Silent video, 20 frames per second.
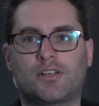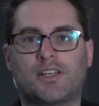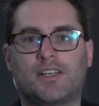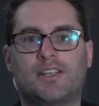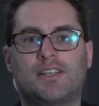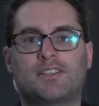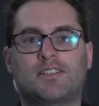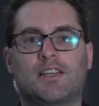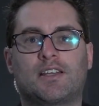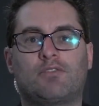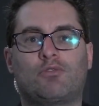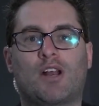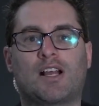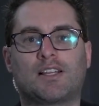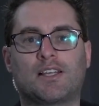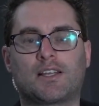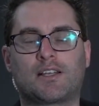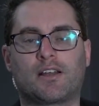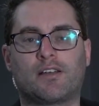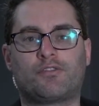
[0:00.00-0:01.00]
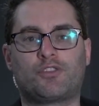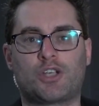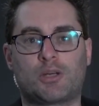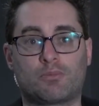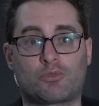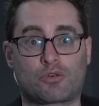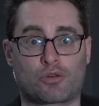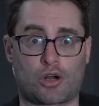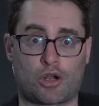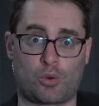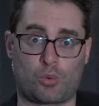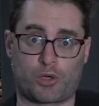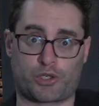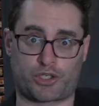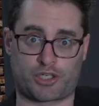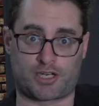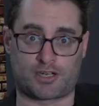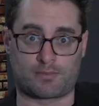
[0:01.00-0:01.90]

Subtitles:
It is a relic of Jim Crow, which he